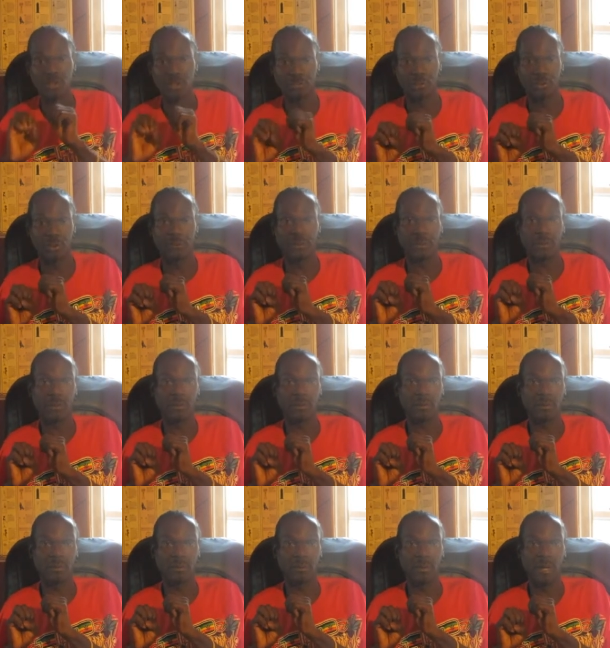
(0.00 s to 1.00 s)
to prove it,
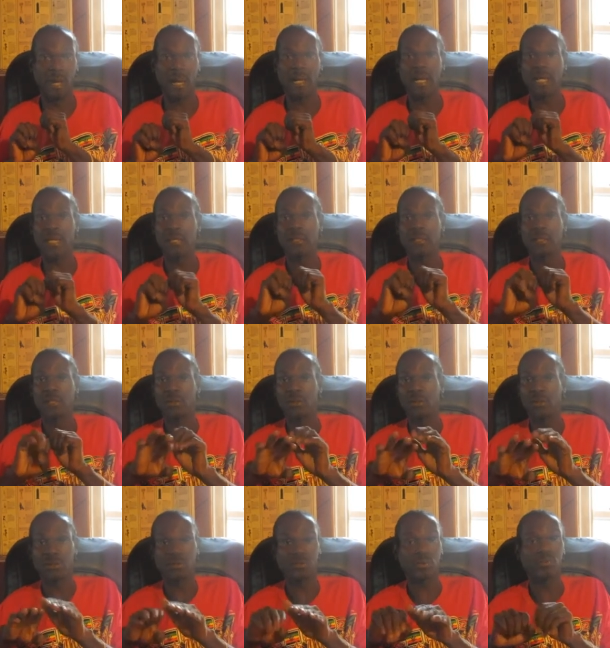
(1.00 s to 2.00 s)
and I
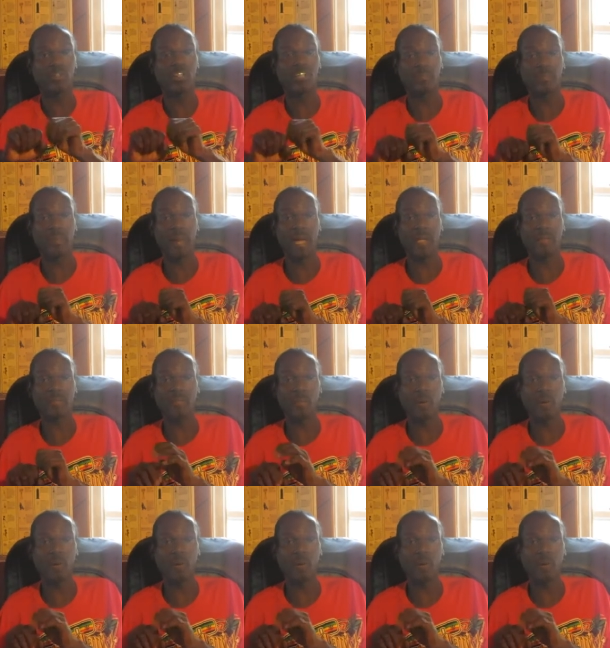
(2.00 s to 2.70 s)
sued these banks for